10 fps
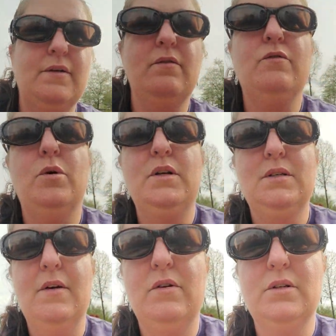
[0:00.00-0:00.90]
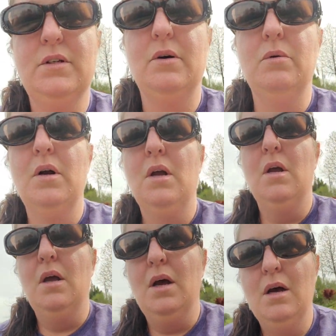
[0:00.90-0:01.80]
7:47, so
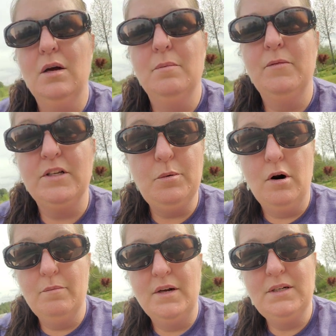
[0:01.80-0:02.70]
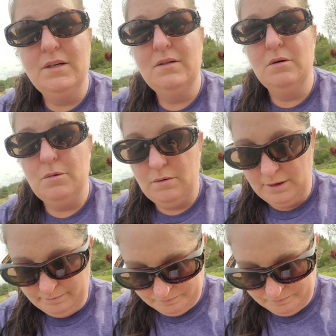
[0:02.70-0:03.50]
that's part of my testimony.